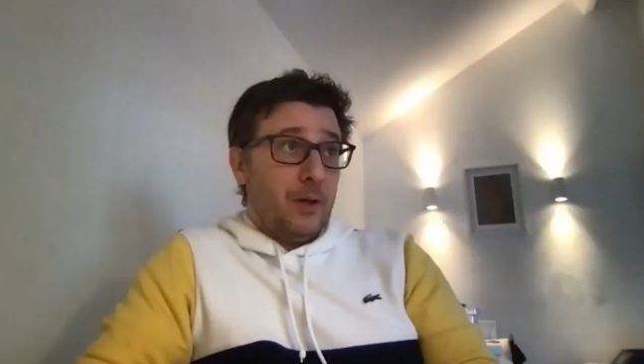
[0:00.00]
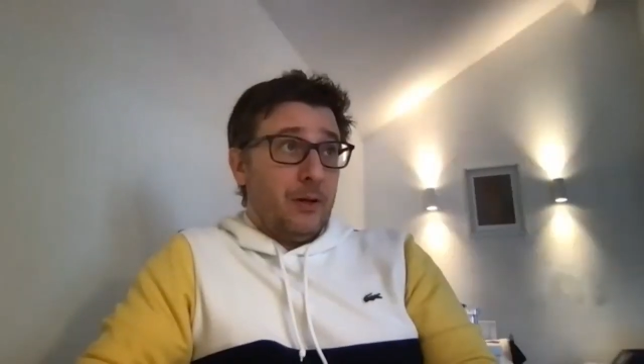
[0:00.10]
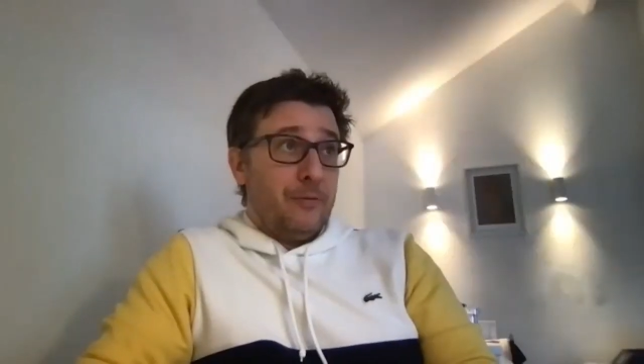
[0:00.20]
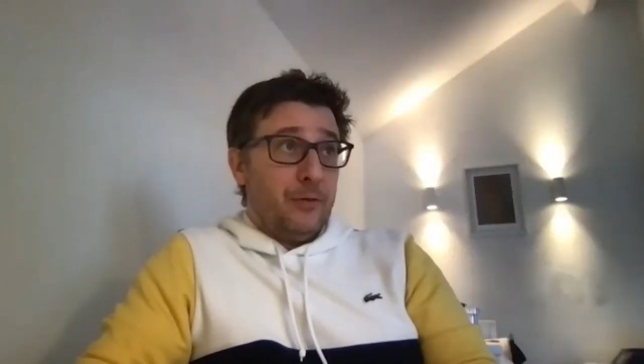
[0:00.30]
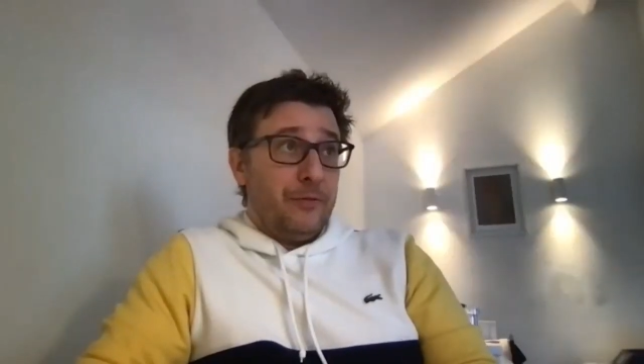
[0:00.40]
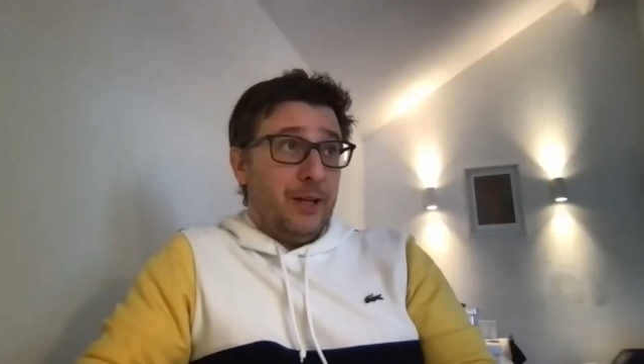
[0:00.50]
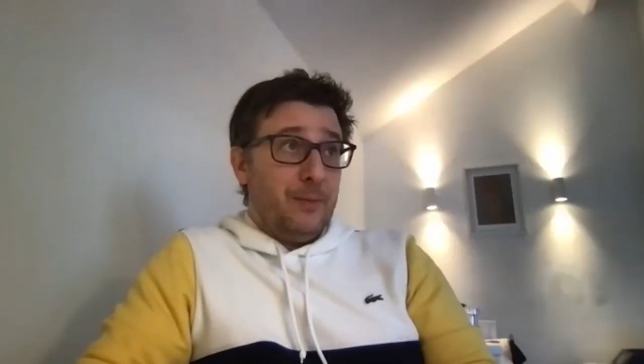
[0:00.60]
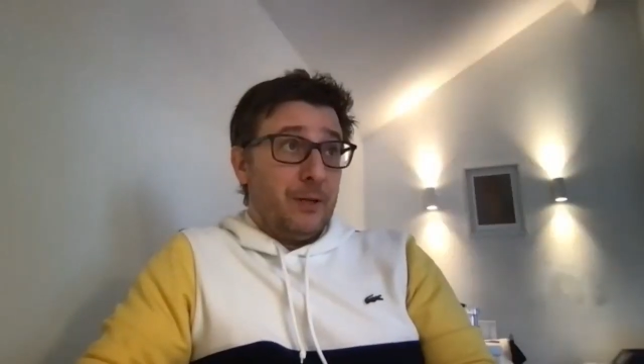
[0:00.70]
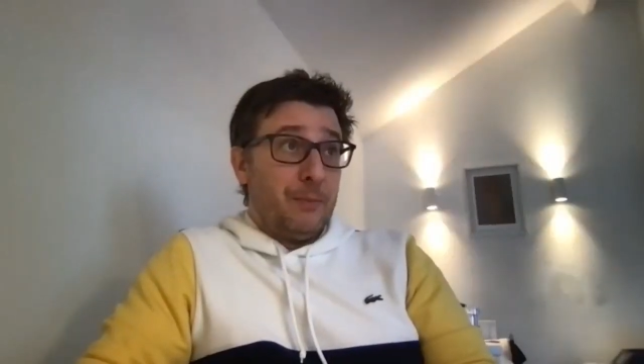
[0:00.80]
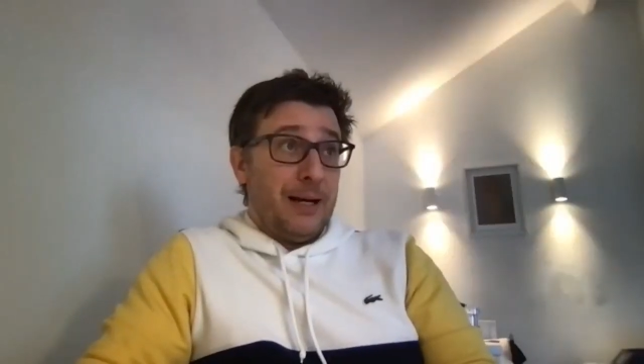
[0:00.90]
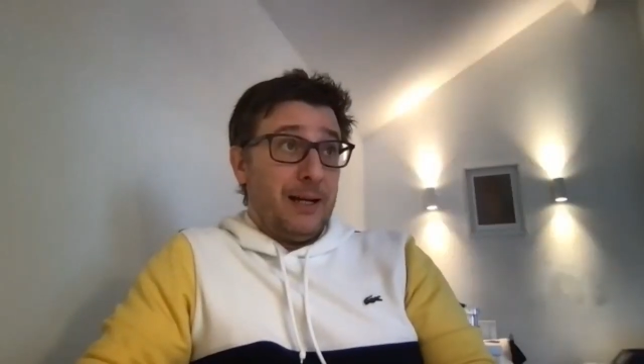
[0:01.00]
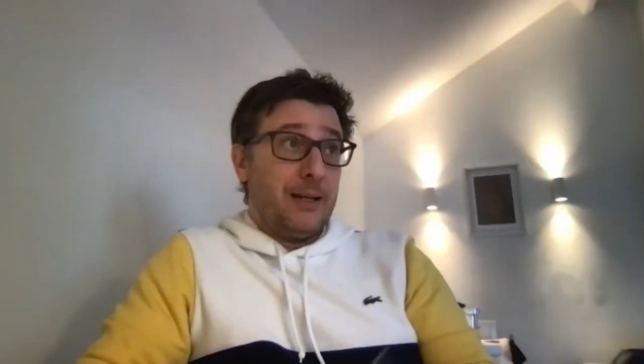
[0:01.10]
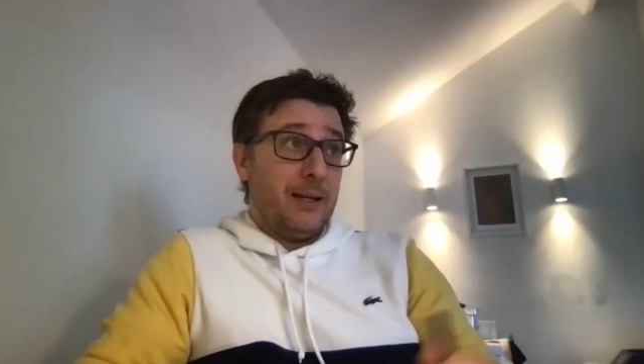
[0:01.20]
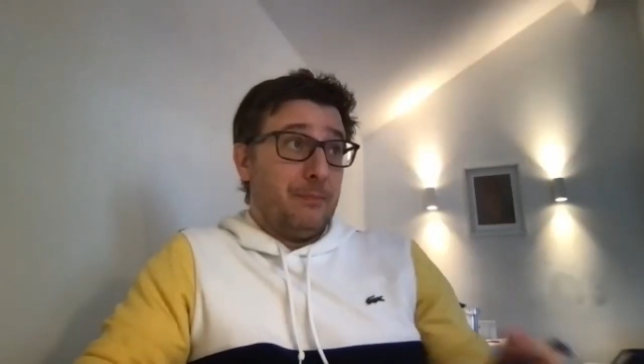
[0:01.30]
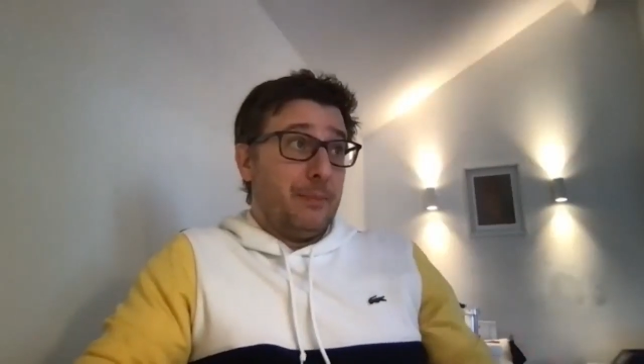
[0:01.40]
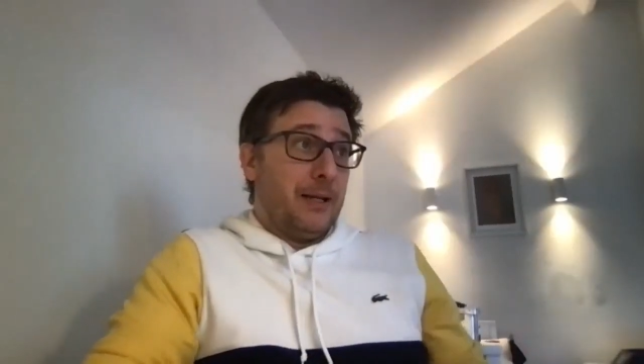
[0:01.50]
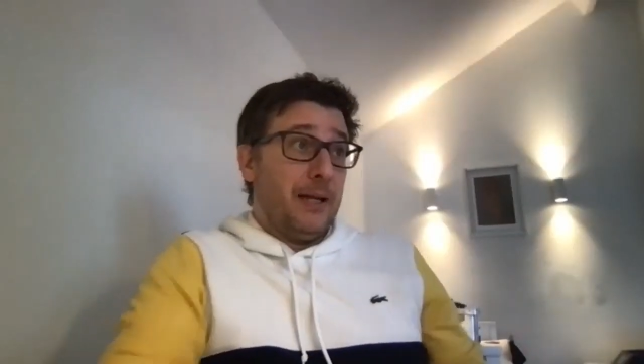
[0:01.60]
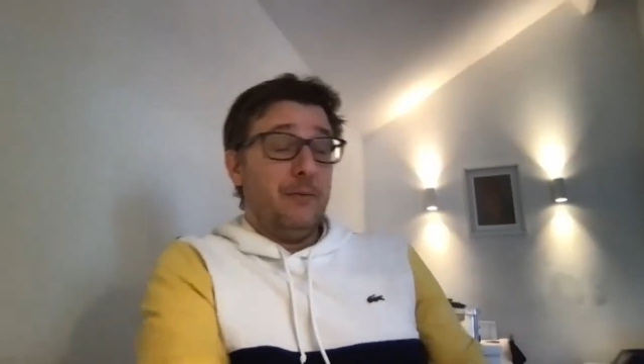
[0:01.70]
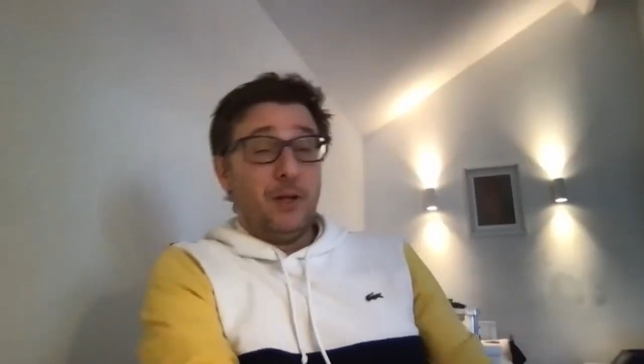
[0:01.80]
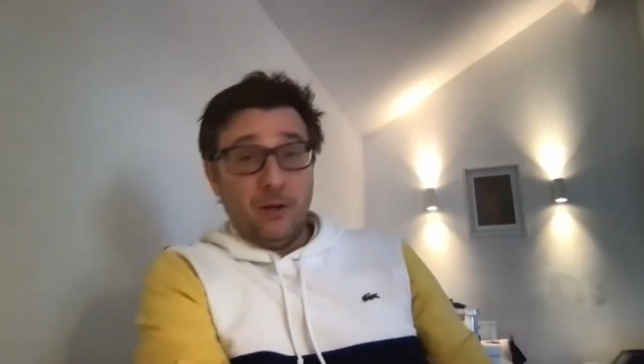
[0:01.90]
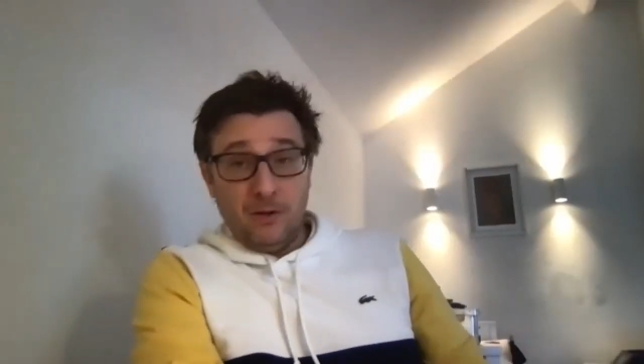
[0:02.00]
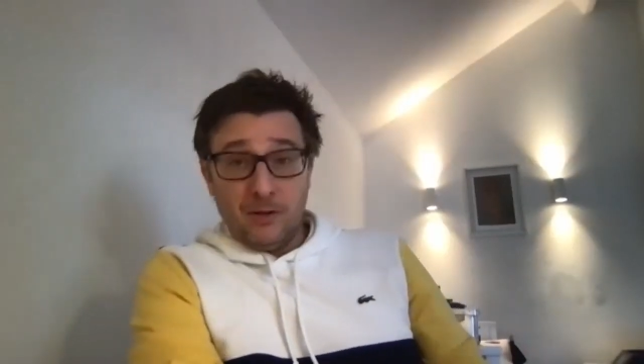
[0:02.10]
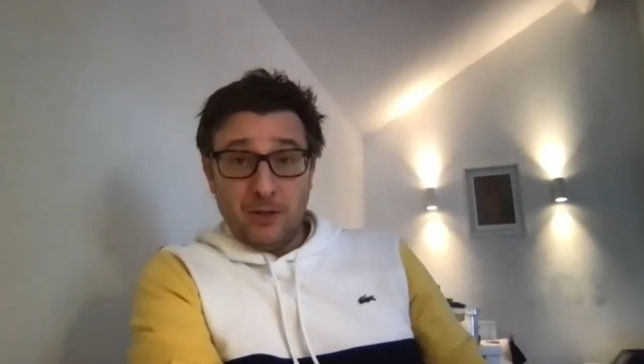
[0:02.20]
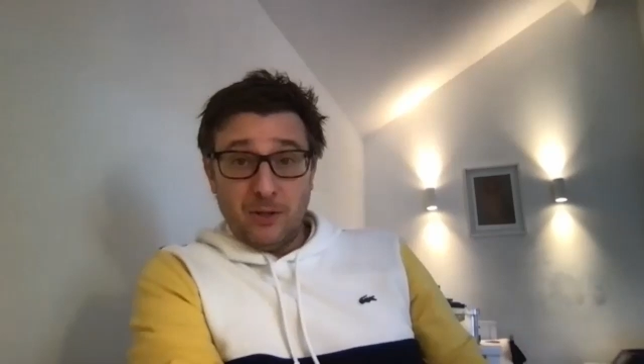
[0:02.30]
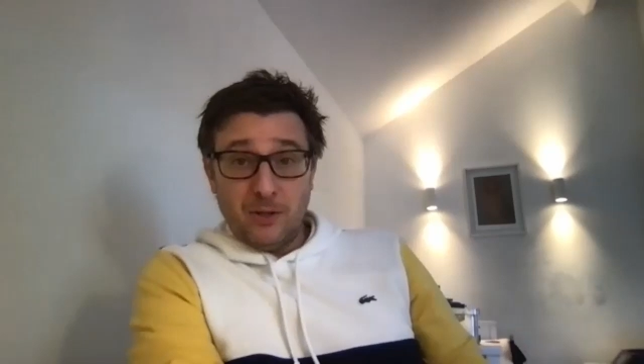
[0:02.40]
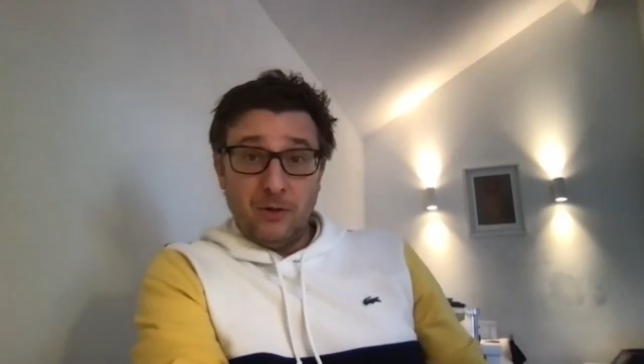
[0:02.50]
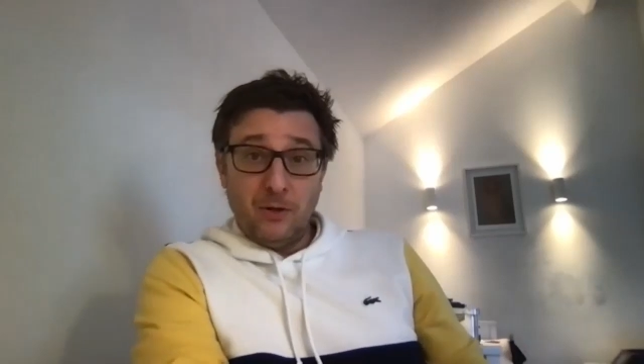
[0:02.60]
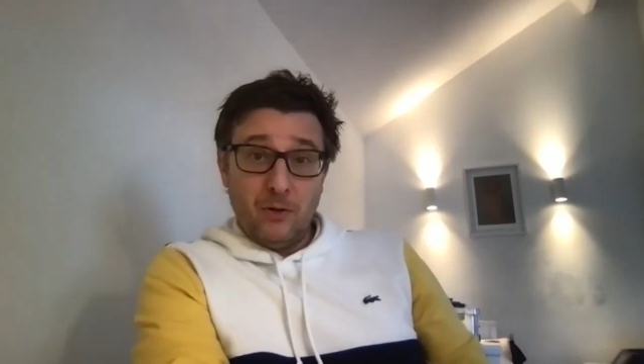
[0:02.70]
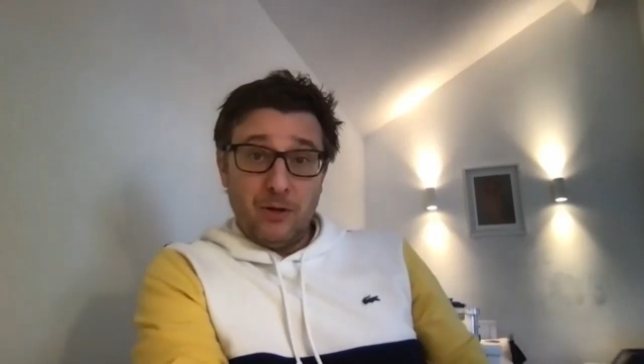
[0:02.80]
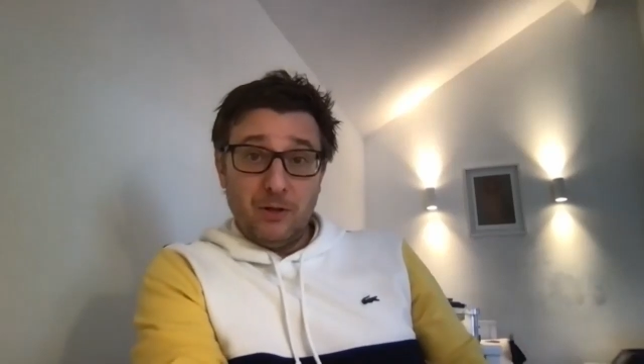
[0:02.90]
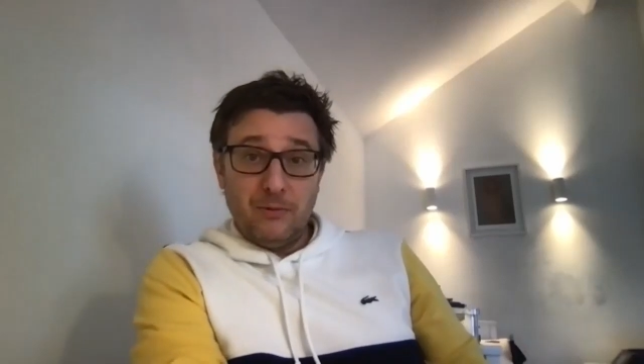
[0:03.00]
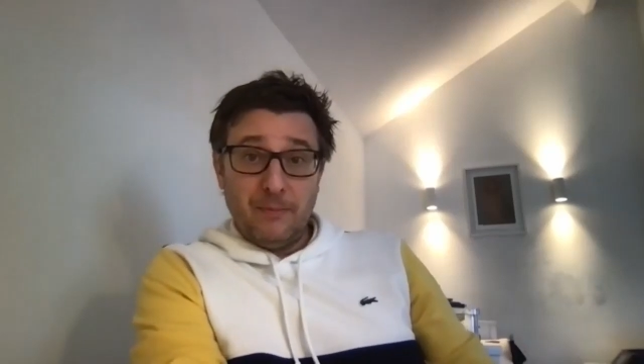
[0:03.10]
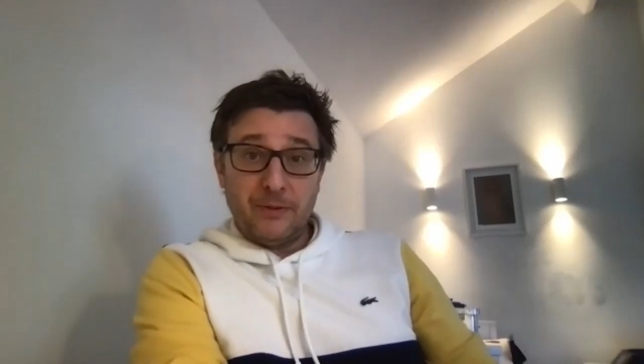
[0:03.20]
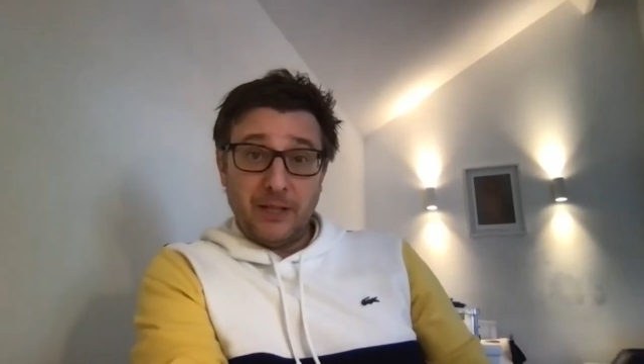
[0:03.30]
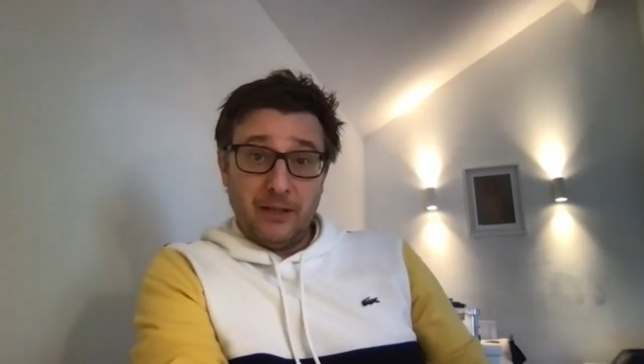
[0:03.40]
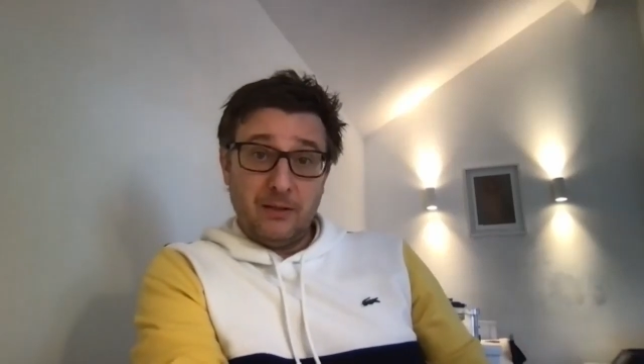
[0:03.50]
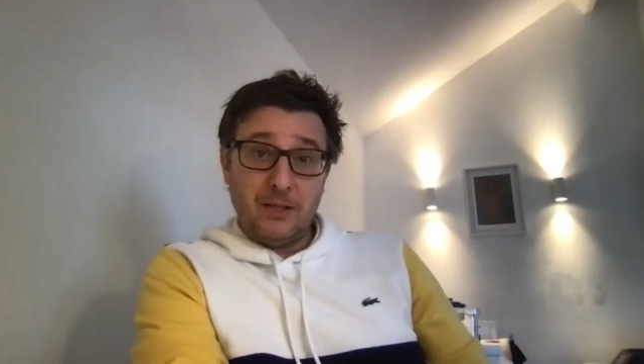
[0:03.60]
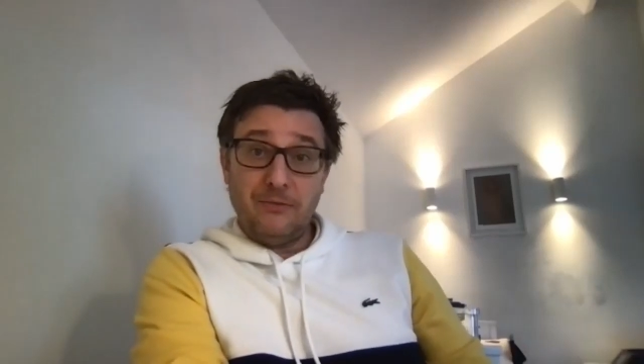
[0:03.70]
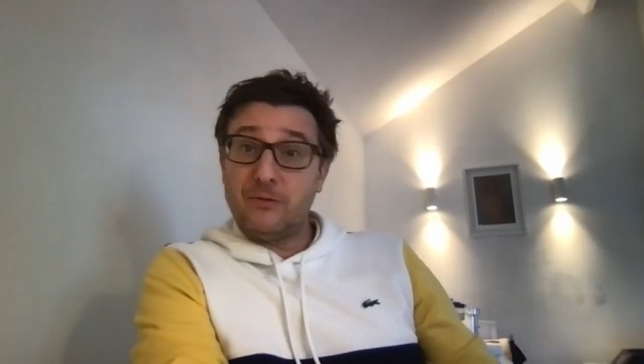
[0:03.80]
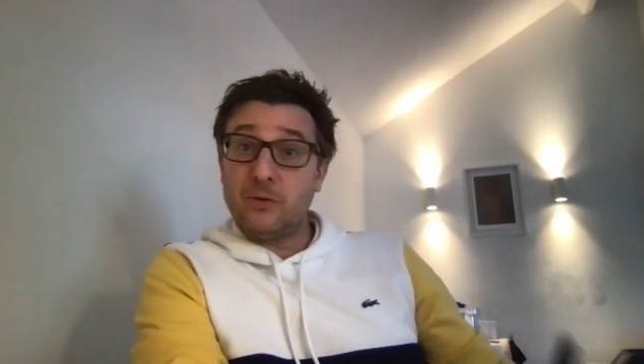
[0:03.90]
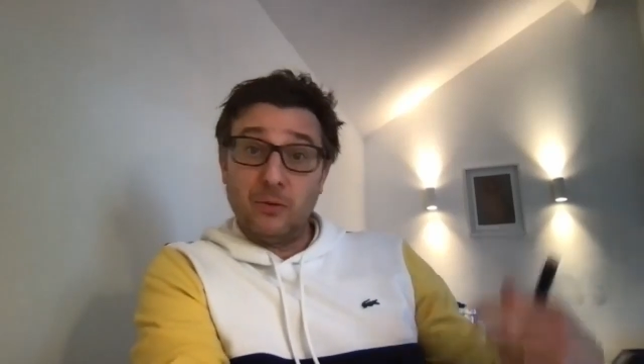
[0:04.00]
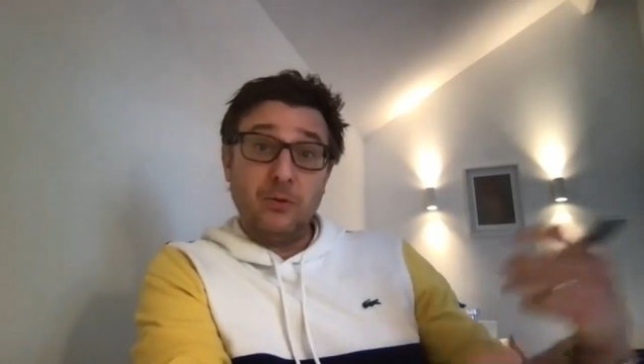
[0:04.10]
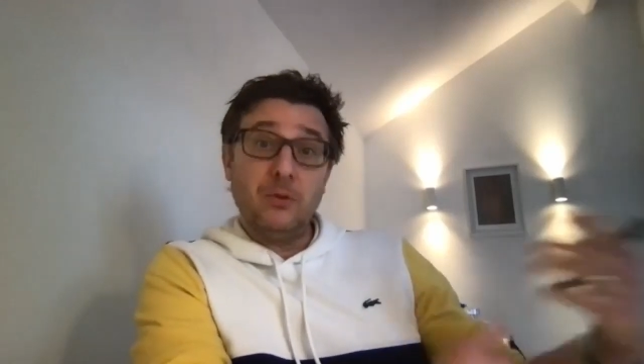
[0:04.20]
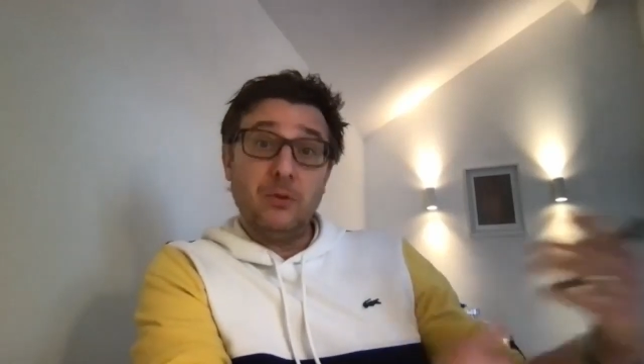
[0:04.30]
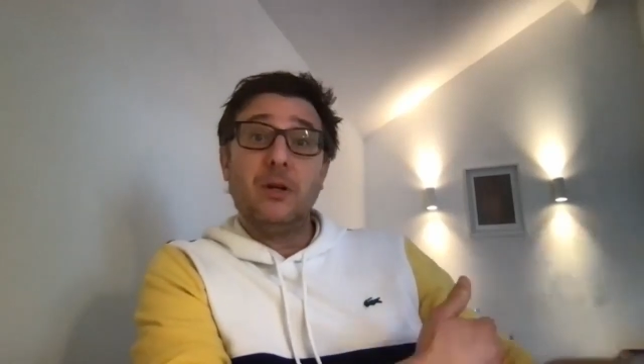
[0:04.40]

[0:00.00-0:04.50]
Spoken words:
fulfillment partner, but having also the local representative to